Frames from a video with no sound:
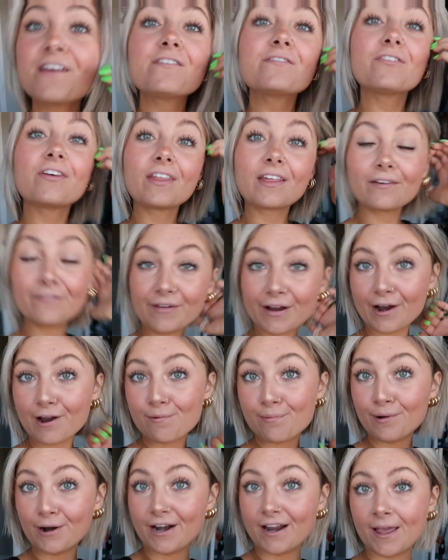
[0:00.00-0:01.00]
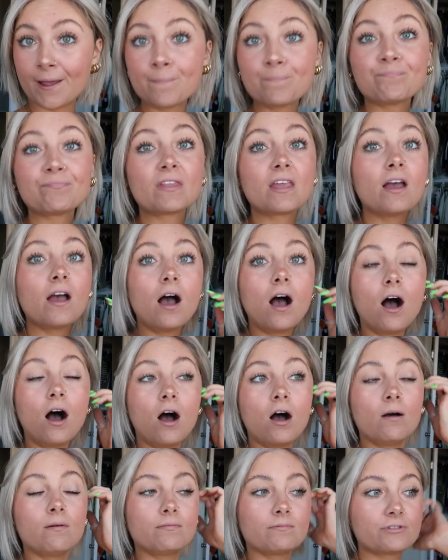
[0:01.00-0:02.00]
Feeling very pretty.
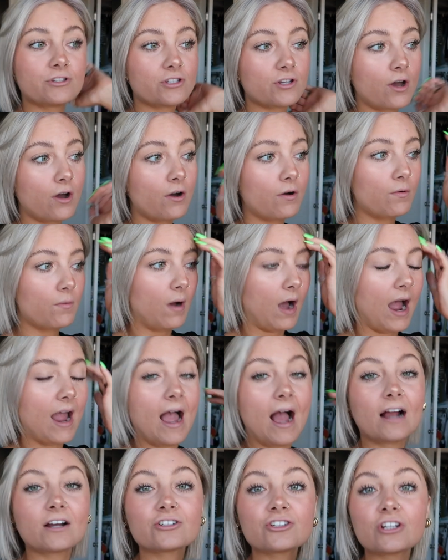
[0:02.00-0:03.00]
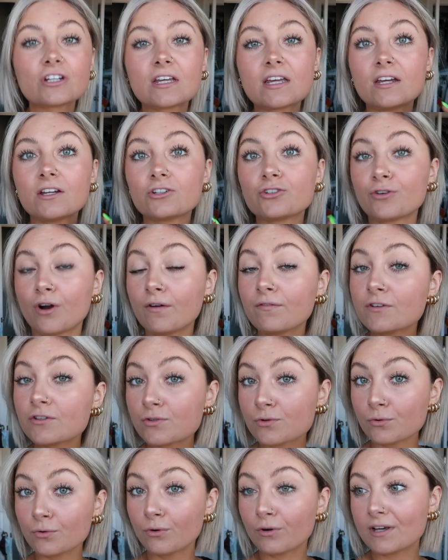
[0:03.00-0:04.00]
Um, so I actually drove to
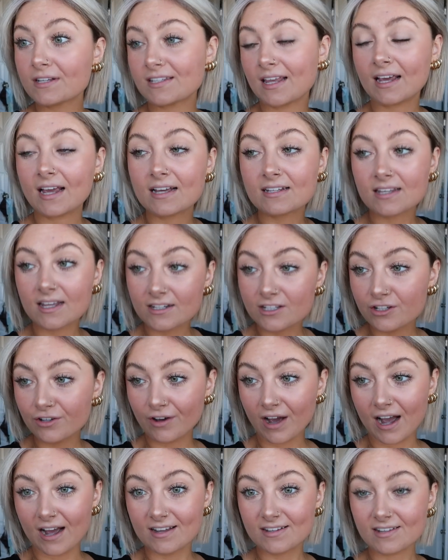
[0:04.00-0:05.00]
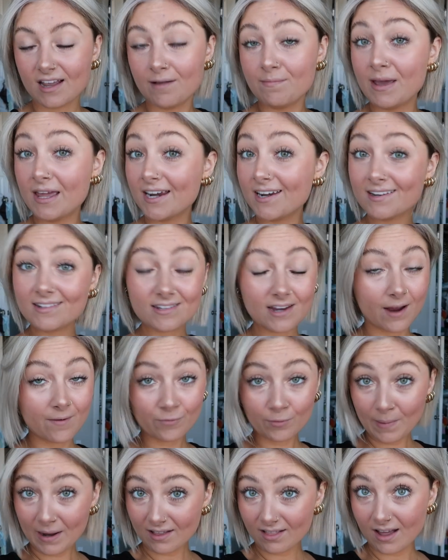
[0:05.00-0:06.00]
school because like I said to you guys, I made it in time
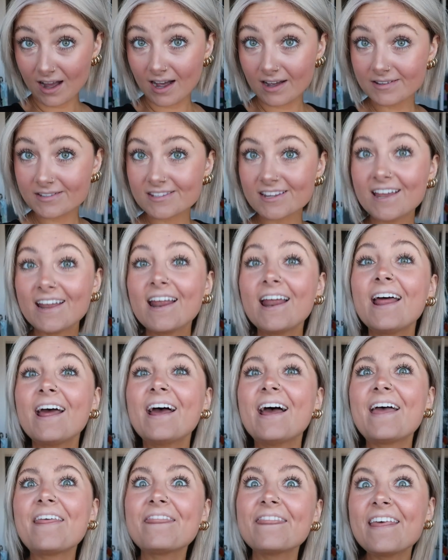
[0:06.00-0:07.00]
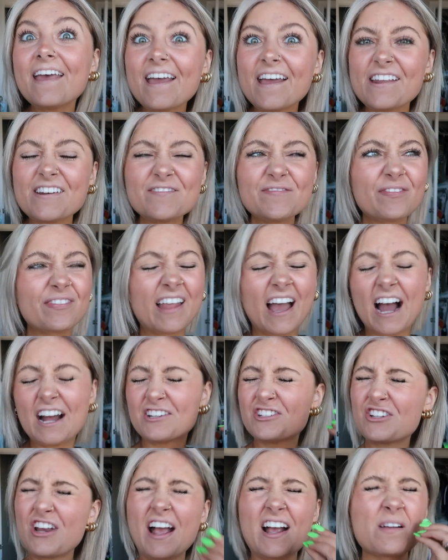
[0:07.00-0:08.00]
for my class. And then I
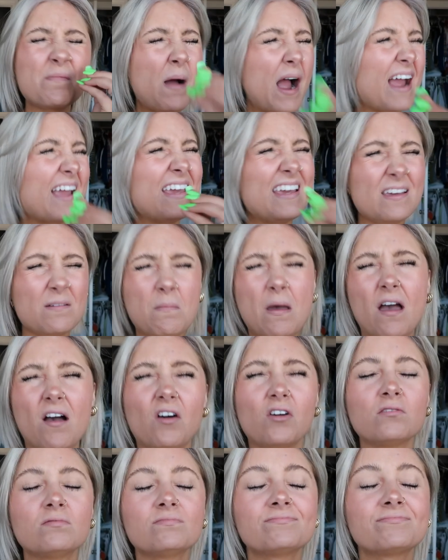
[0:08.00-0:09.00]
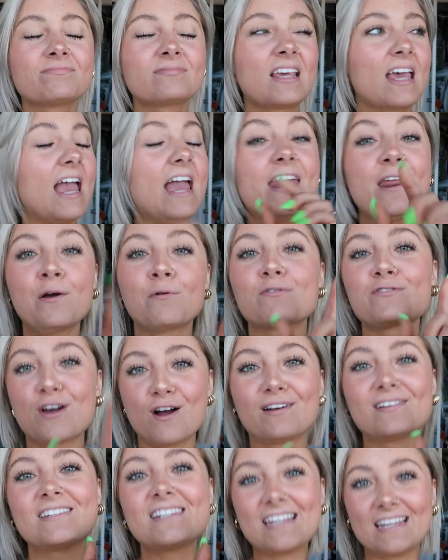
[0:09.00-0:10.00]
checked my email and it was
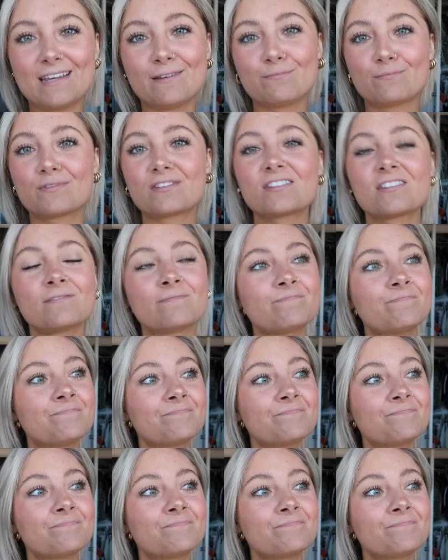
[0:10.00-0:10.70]
on Teams.